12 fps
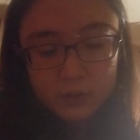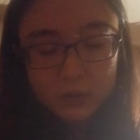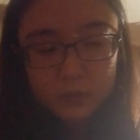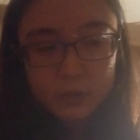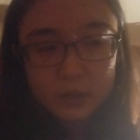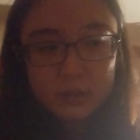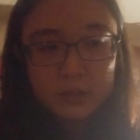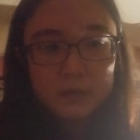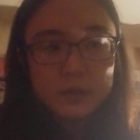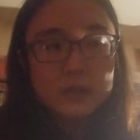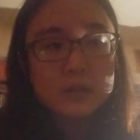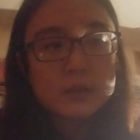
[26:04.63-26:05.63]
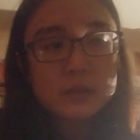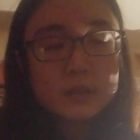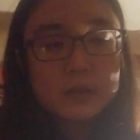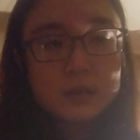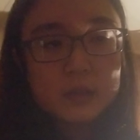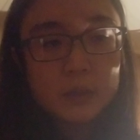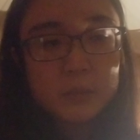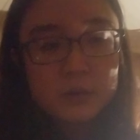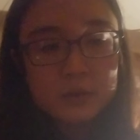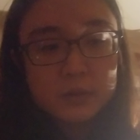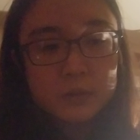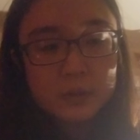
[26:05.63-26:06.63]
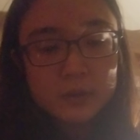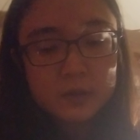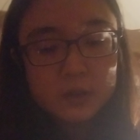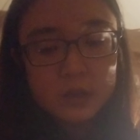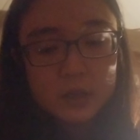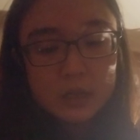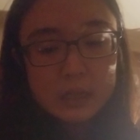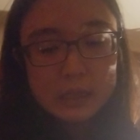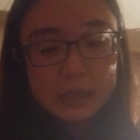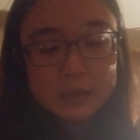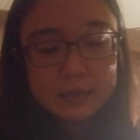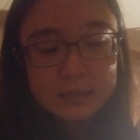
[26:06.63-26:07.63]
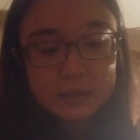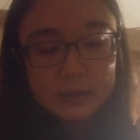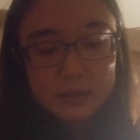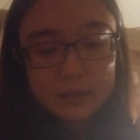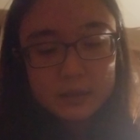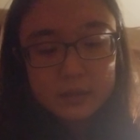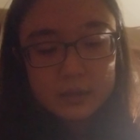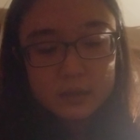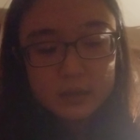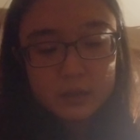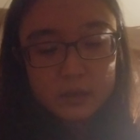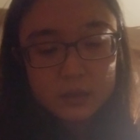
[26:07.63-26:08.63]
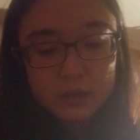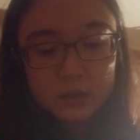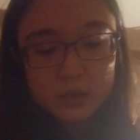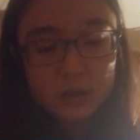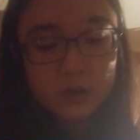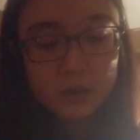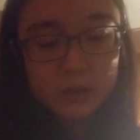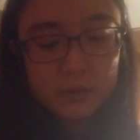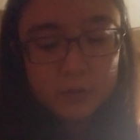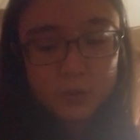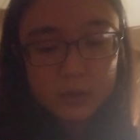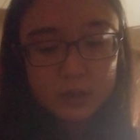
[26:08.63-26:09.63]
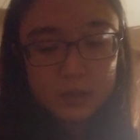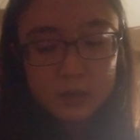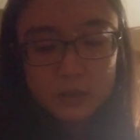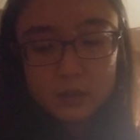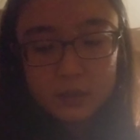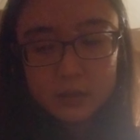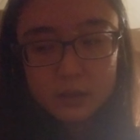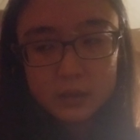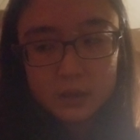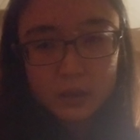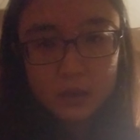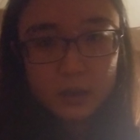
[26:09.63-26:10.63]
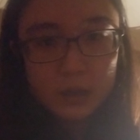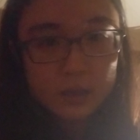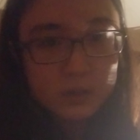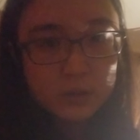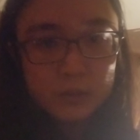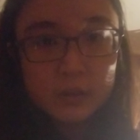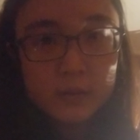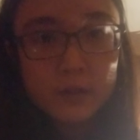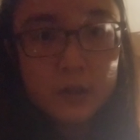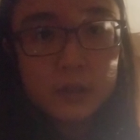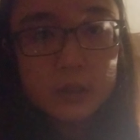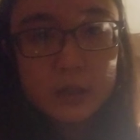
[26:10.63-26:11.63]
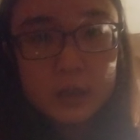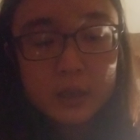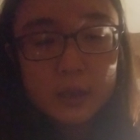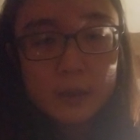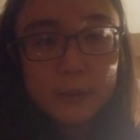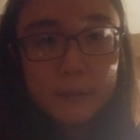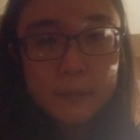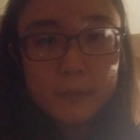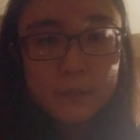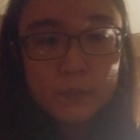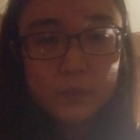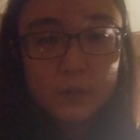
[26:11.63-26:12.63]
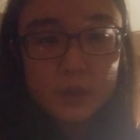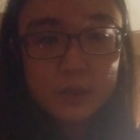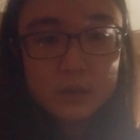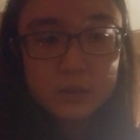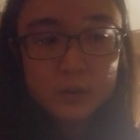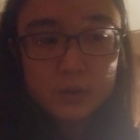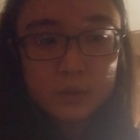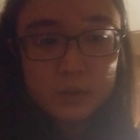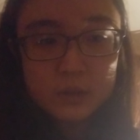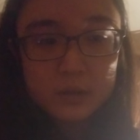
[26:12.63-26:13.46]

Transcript: relatives and neighbors or whatever. That's a lot of what they had to live on. And so,